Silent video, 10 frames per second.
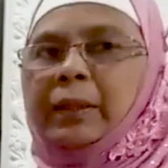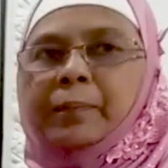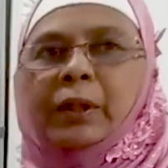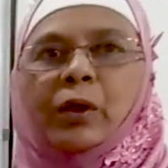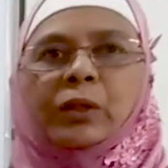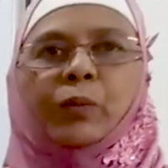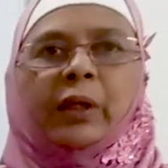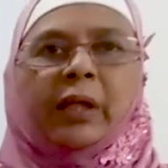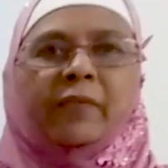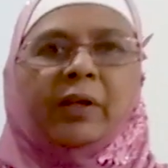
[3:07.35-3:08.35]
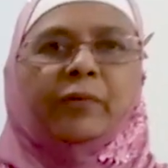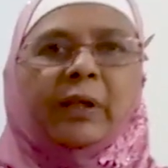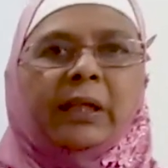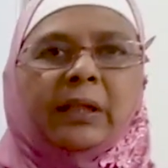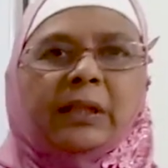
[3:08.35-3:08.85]
because whatever we
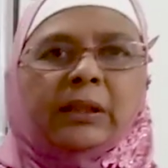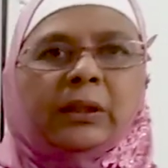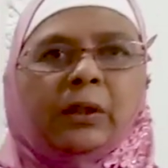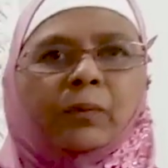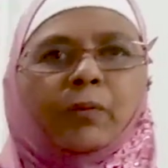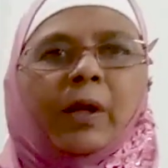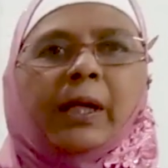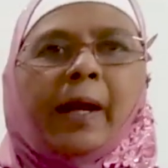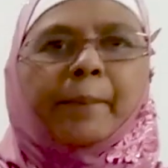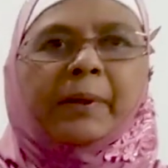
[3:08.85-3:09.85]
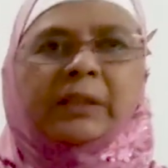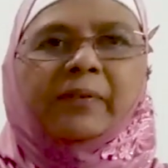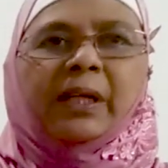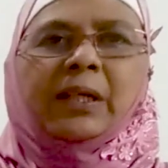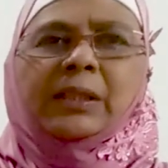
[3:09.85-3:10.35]
learn what happens where
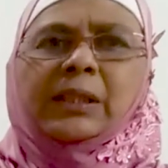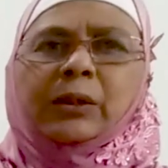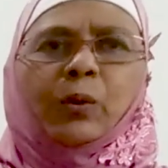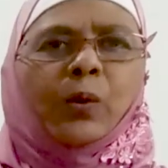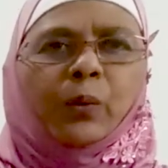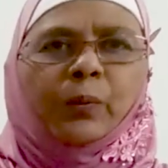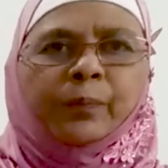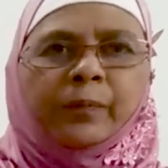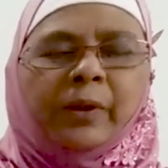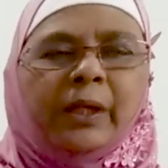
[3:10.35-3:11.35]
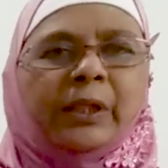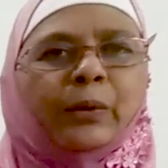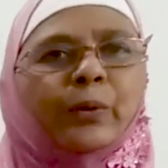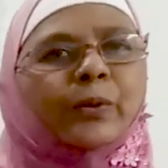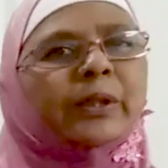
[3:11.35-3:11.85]
does it go it
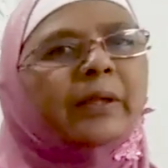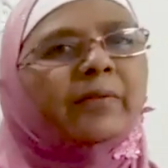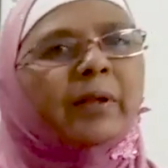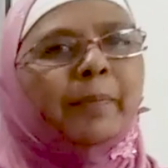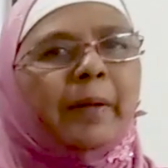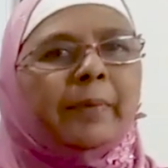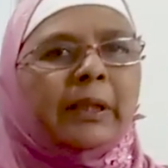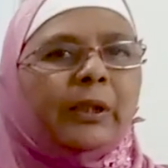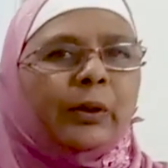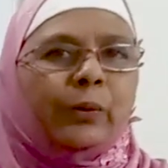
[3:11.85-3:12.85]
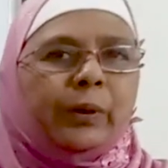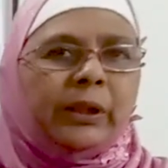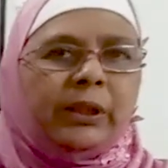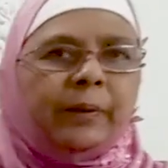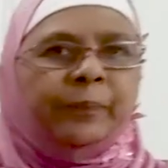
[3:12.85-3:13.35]
goes in our memory storage
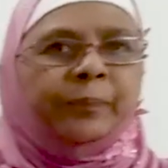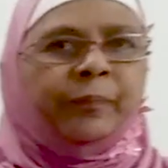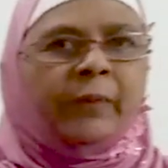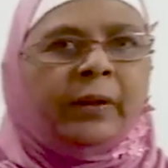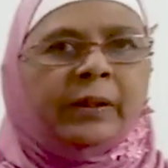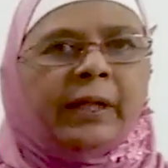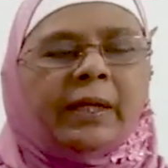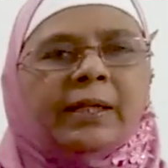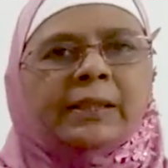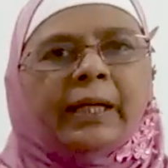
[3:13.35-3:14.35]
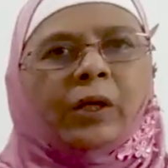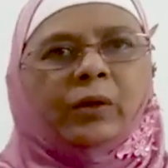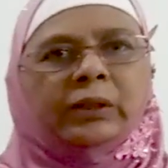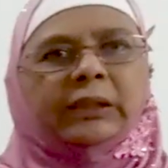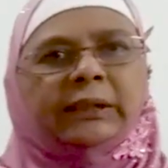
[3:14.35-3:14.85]
there are
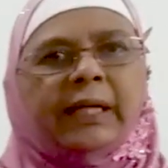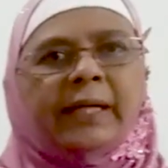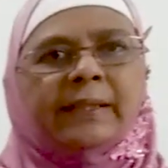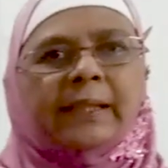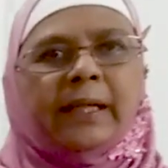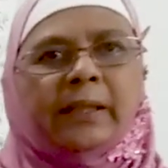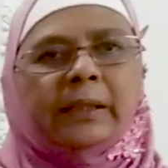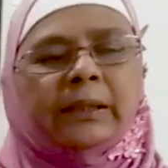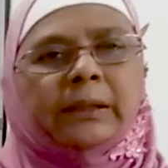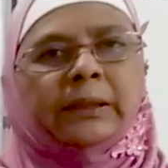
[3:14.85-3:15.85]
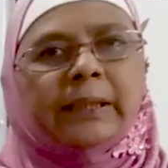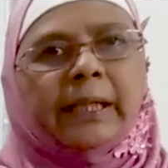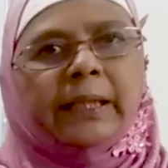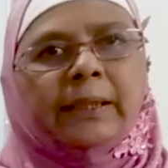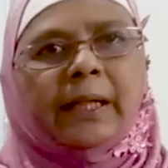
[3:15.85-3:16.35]
psychologists they are say,
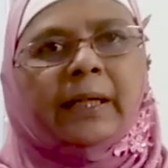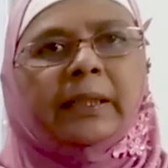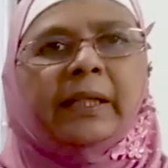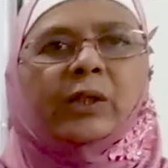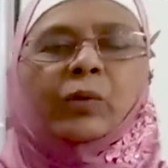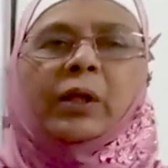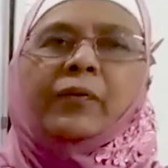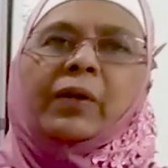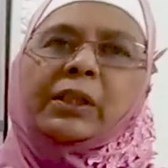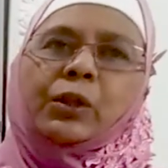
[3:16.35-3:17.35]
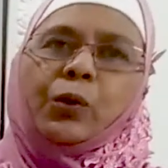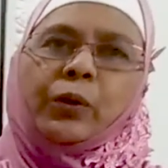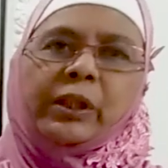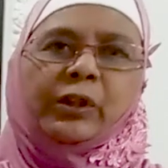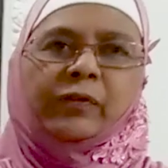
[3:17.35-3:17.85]
saying that there is only one storage
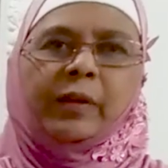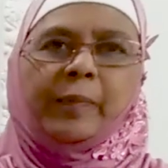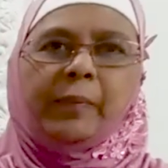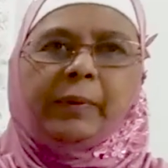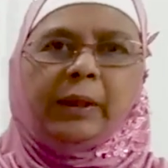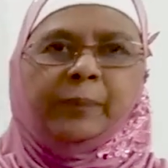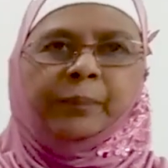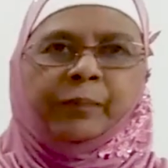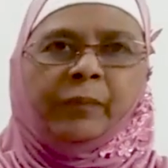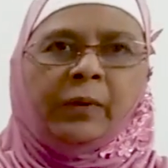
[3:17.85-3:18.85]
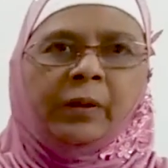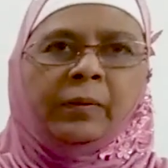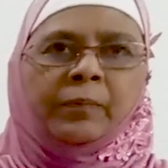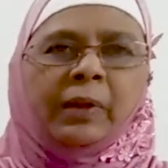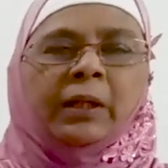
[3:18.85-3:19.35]
of the memory
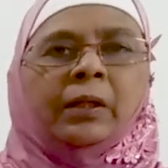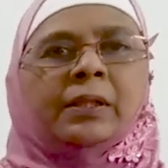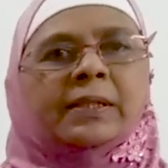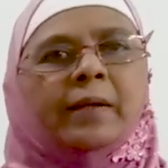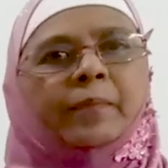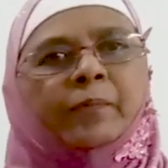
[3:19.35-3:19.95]
but some